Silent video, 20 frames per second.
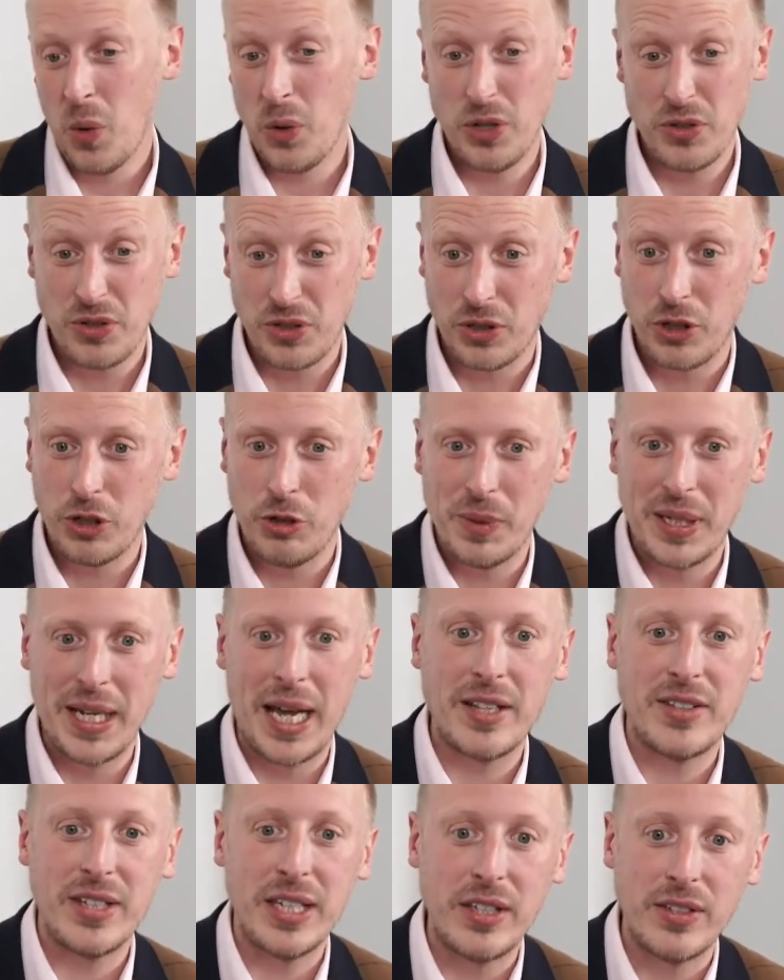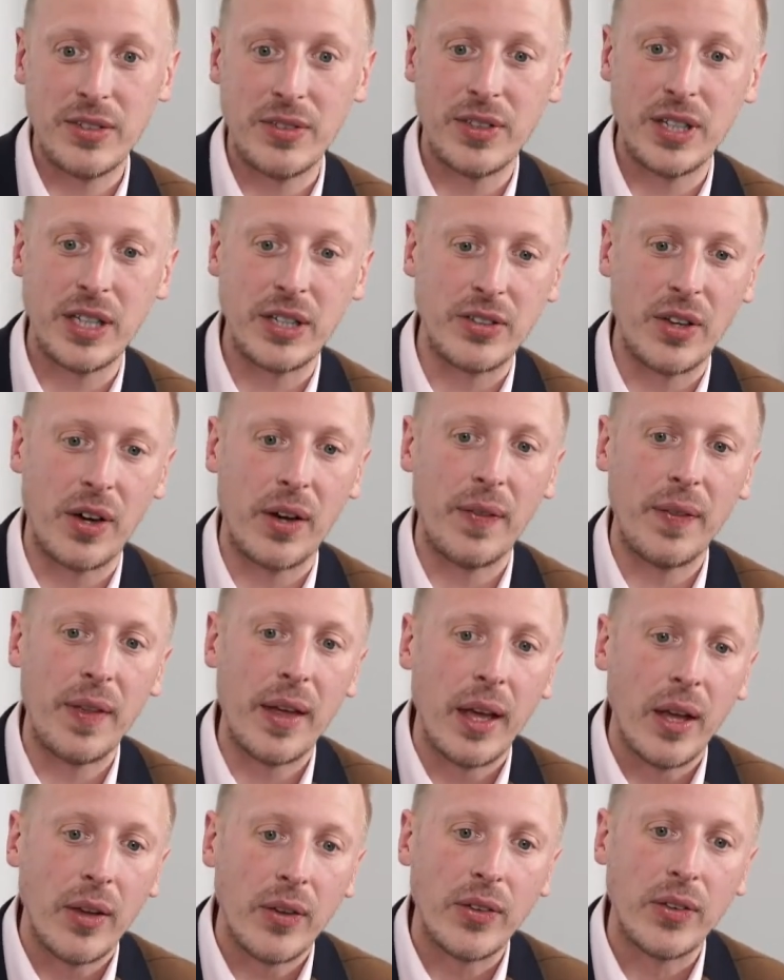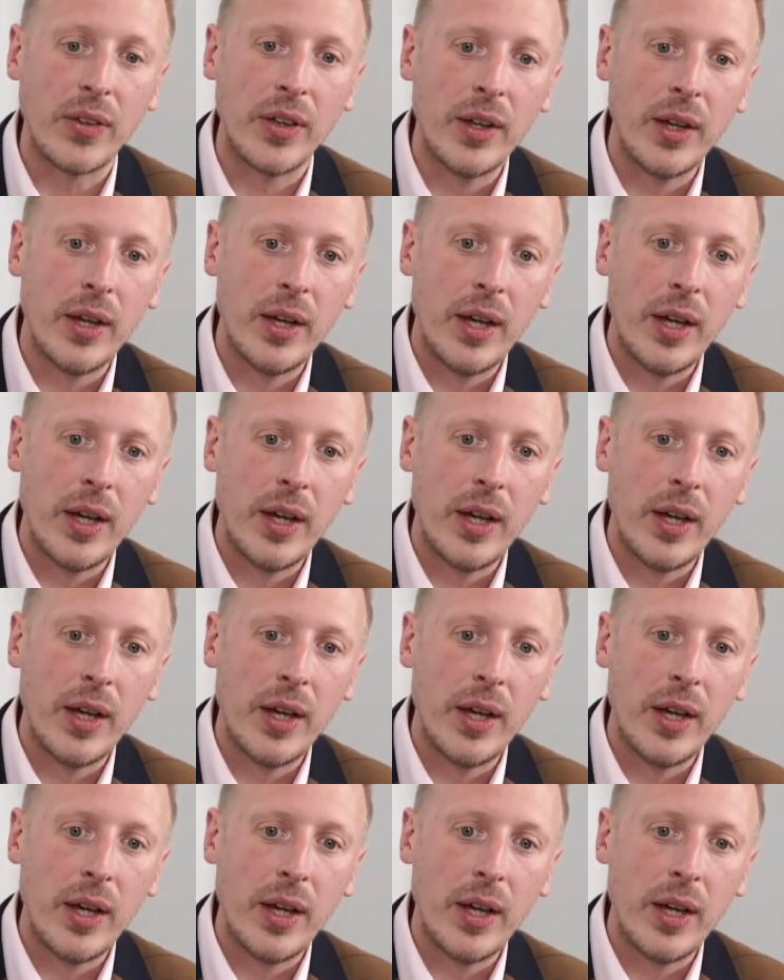or using Kubernetes and things like this.